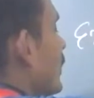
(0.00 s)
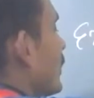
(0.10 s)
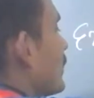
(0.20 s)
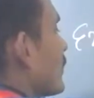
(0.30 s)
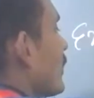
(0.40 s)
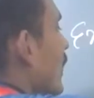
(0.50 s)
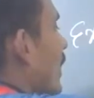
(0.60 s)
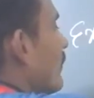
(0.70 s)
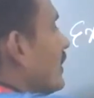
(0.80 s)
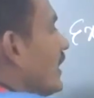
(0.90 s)
integer
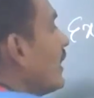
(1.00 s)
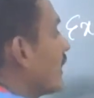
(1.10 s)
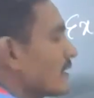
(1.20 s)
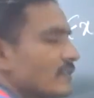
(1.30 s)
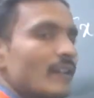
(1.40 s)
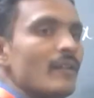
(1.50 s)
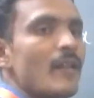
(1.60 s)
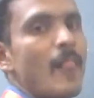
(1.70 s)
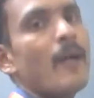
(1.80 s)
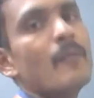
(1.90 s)
I will take as
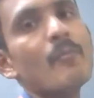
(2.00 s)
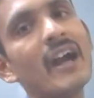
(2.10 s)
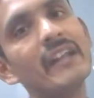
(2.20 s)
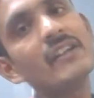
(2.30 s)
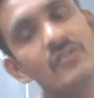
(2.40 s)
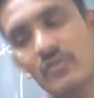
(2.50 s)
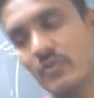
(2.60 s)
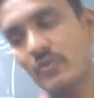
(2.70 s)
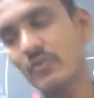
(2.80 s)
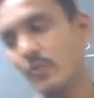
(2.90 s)
a
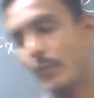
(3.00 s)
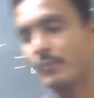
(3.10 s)
-2.